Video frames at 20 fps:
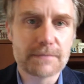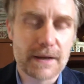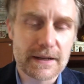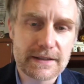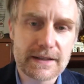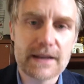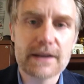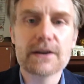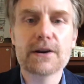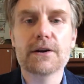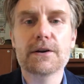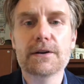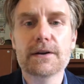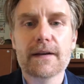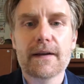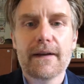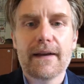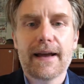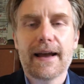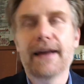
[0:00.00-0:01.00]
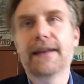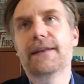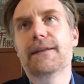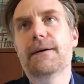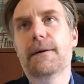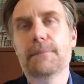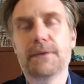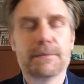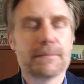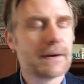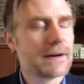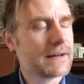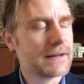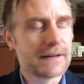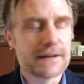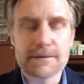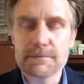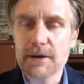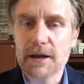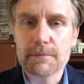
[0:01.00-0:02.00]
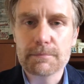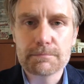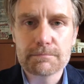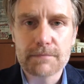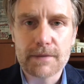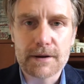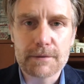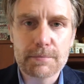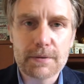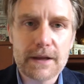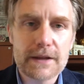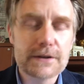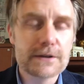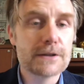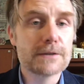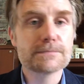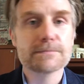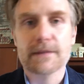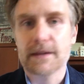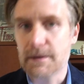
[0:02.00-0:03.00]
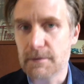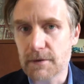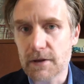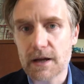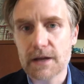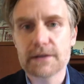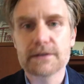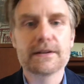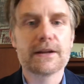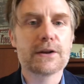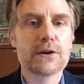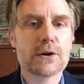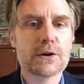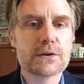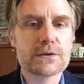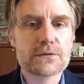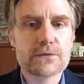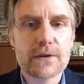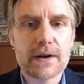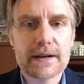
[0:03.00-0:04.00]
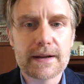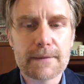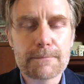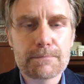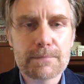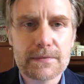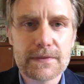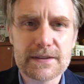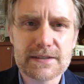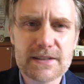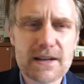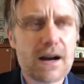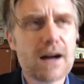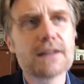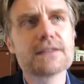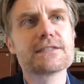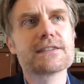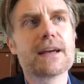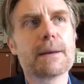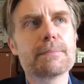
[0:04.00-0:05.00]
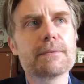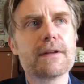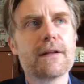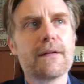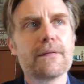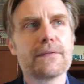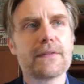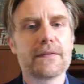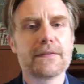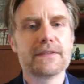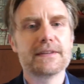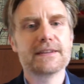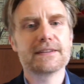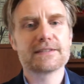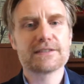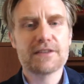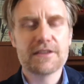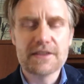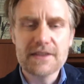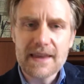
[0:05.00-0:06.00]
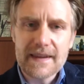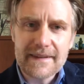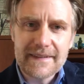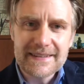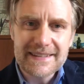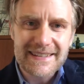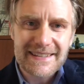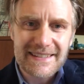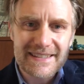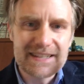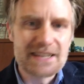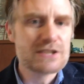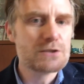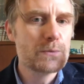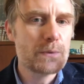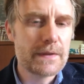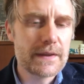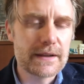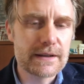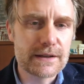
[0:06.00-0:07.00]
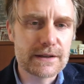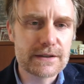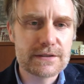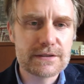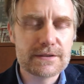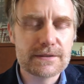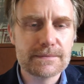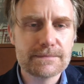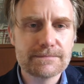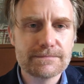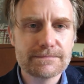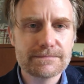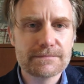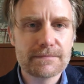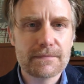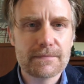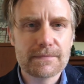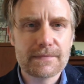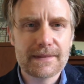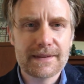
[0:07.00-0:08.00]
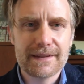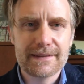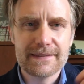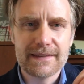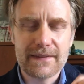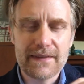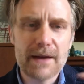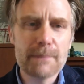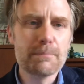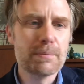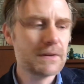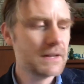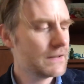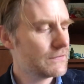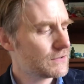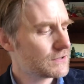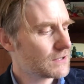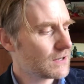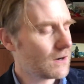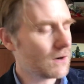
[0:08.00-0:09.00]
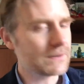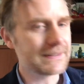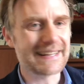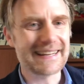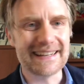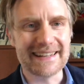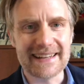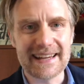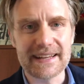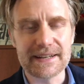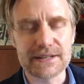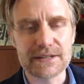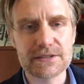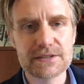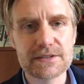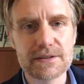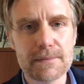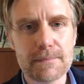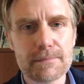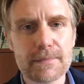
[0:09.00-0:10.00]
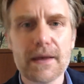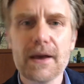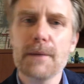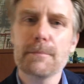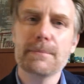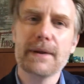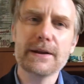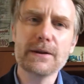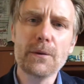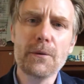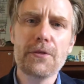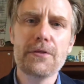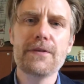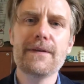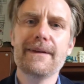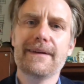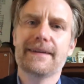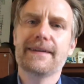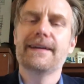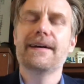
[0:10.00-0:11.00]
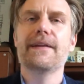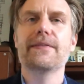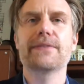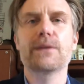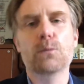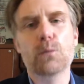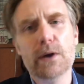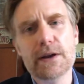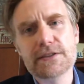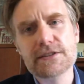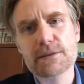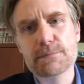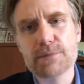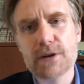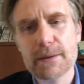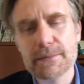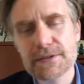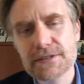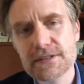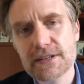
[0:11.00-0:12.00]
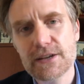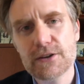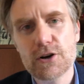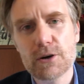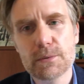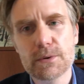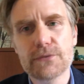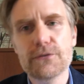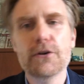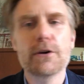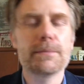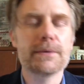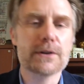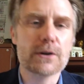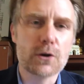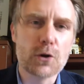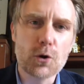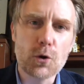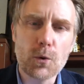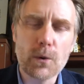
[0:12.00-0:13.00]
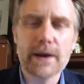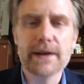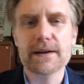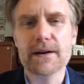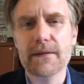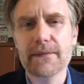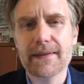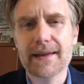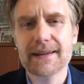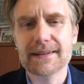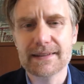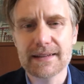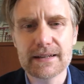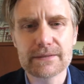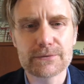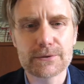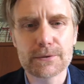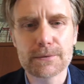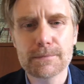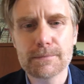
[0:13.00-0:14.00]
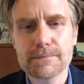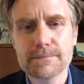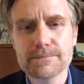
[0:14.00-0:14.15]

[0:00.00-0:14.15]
Descartes, and by Plato, and a lot of Descartes' writing. This concept that these things exist within us. And that belief is called innatist. But I don't think that white supremacy and homophobia are quite on that level.